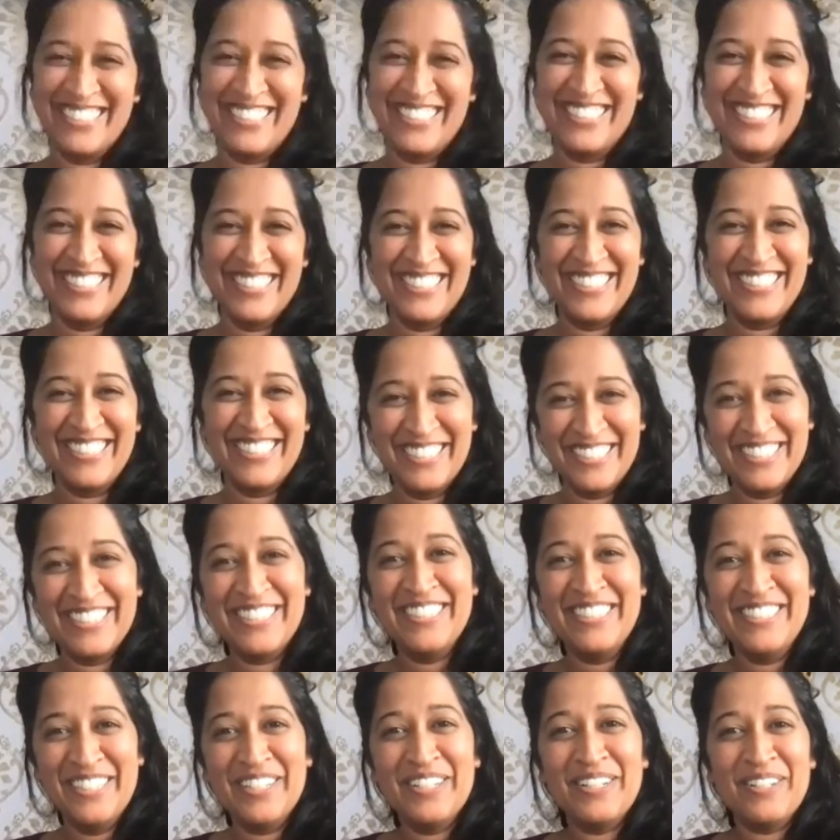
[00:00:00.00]
figure out what my
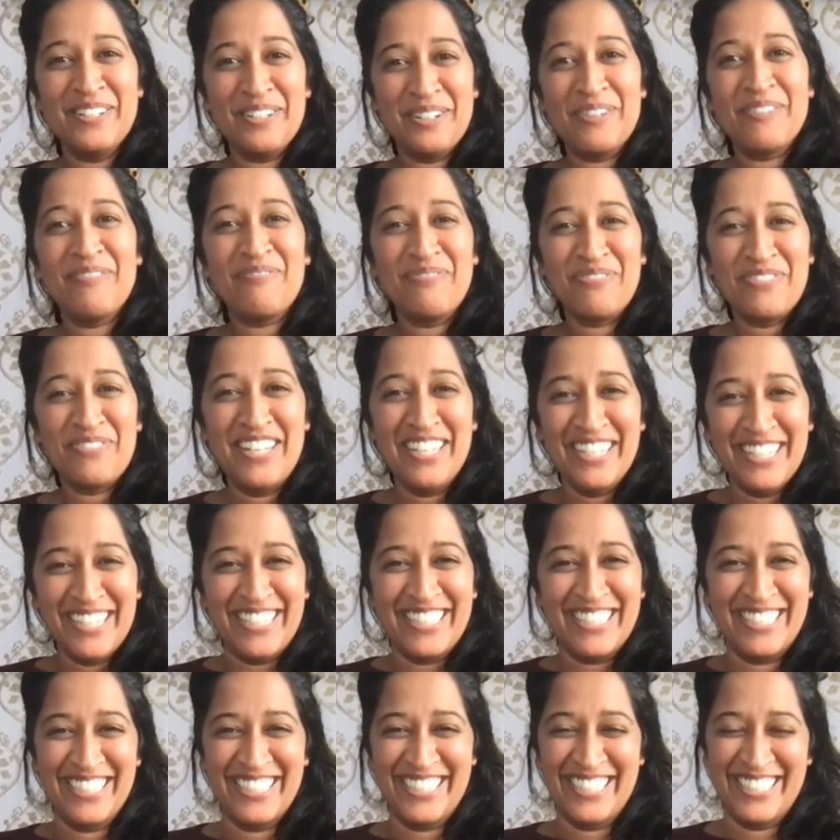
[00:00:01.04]
next thing is
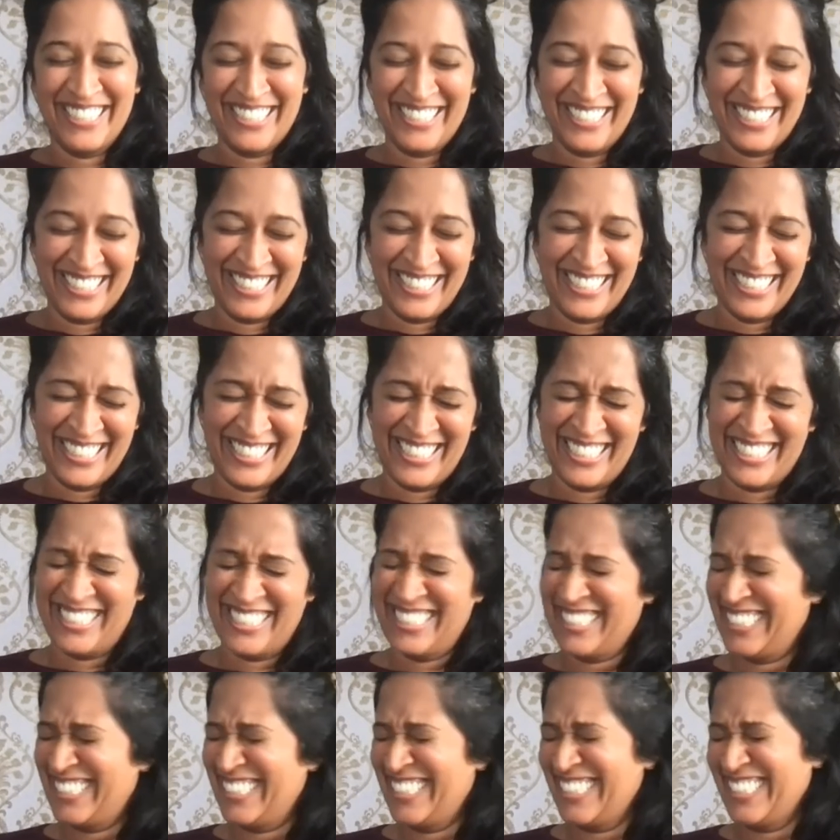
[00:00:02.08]
yeah that's what
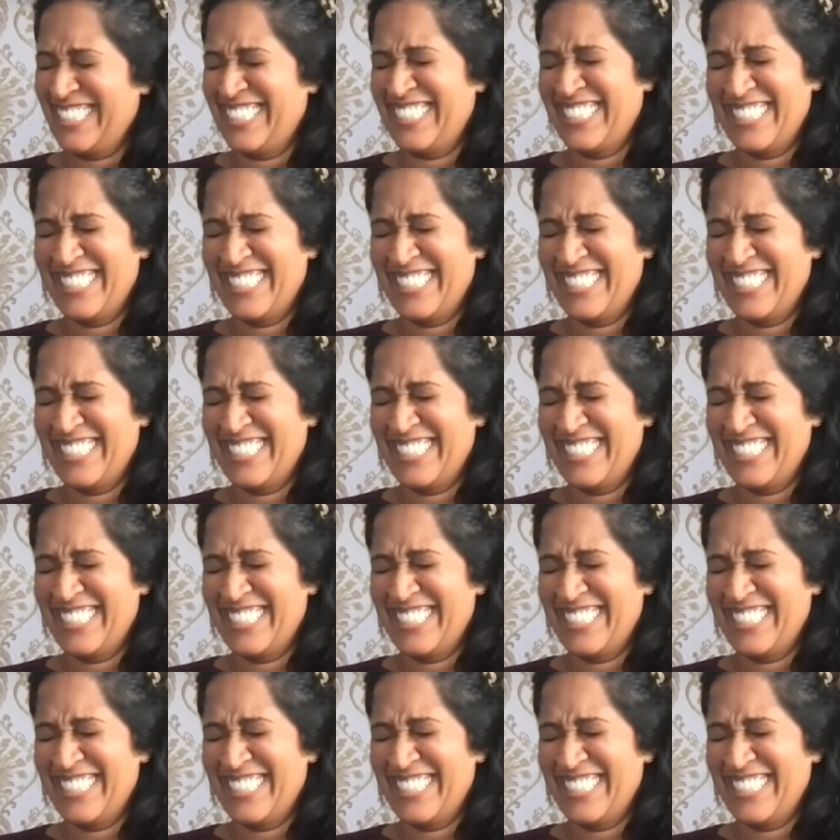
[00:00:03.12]
that's